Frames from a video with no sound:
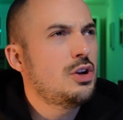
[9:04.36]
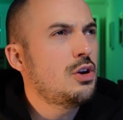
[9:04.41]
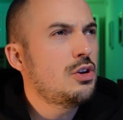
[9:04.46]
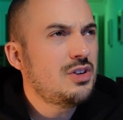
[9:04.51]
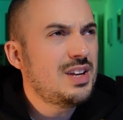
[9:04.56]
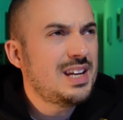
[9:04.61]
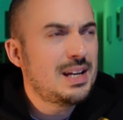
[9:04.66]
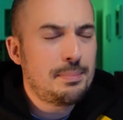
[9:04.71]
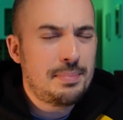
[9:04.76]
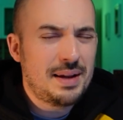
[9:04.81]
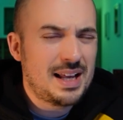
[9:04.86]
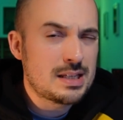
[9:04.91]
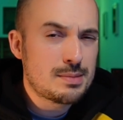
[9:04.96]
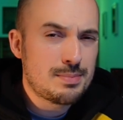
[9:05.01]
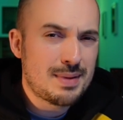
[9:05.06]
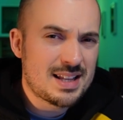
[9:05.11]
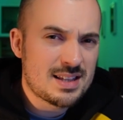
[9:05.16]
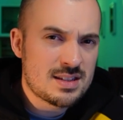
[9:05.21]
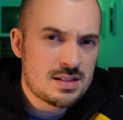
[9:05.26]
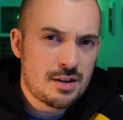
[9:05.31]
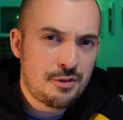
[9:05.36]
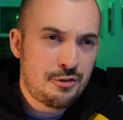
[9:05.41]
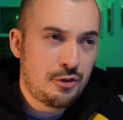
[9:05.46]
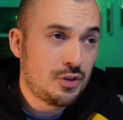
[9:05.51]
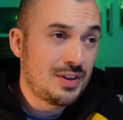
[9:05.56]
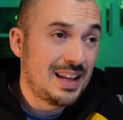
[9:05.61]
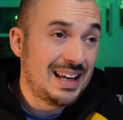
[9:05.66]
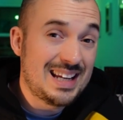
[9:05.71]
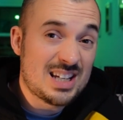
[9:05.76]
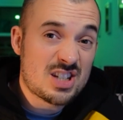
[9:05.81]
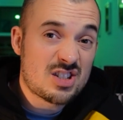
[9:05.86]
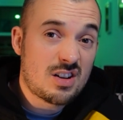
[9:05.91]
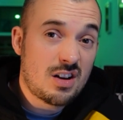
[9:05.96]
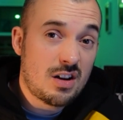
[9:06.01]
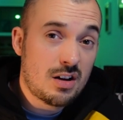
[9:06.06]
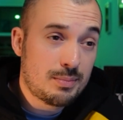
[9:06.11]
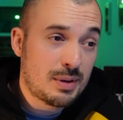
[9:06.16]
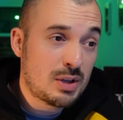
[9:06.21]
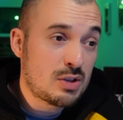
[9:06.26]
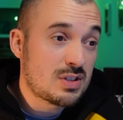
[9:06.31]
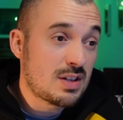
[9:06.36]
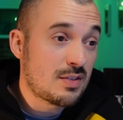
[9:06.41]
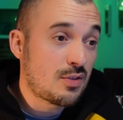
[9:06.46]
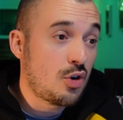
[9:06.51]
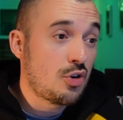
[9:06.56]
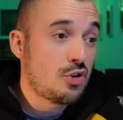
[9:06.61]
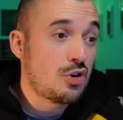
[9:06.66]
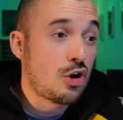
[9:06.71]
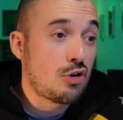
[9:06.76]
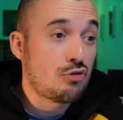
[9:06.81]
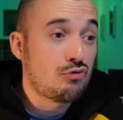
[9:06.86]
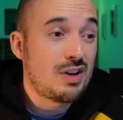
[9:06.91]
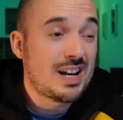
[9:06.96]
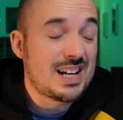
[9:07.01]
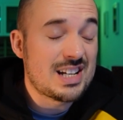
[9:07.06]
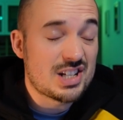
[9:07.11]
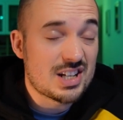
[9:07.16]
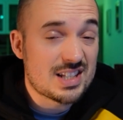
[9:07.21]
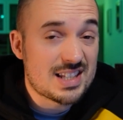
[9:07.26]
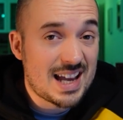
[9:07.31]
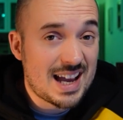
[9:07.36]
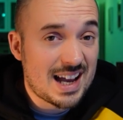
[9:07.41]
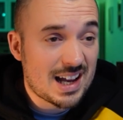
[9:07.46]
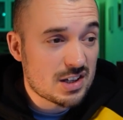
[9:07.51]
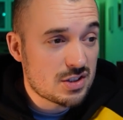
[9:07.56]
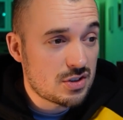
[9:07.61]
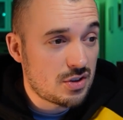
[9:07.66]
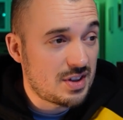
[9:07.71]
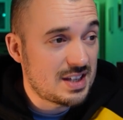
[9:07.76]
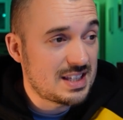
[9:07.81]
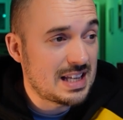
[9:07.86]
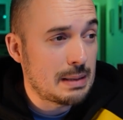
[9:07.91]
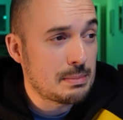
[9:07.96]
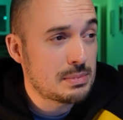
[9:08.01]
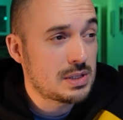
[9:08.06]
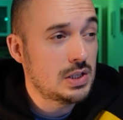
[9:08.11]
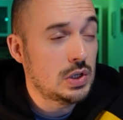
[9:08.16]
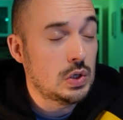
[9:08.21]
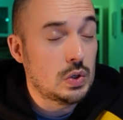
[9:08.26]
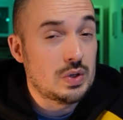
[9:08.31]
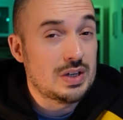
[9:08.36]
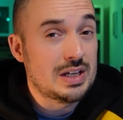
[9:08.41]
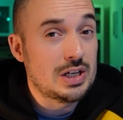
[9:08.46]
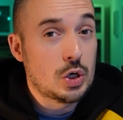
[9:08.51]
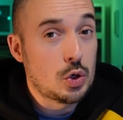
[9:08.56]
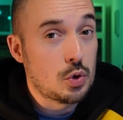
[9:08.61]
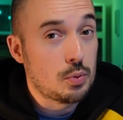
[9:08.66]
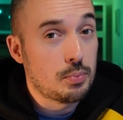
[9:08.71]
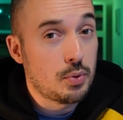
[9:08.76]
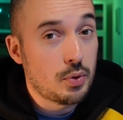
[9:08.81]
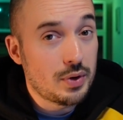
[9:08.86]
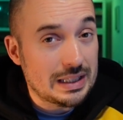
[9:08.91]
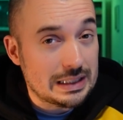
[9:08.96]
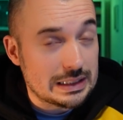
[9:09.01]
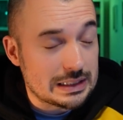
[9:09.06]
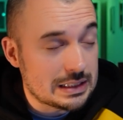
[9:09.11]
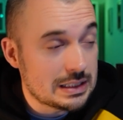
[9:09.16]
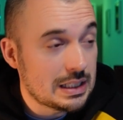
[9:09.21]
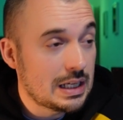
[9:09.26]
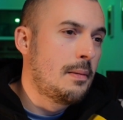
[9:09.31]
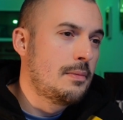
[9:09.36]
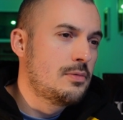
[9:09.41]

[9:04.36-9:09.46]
don't need a Plasmancer for the Lychguard because they've got no range attack, so there's absolutely no point.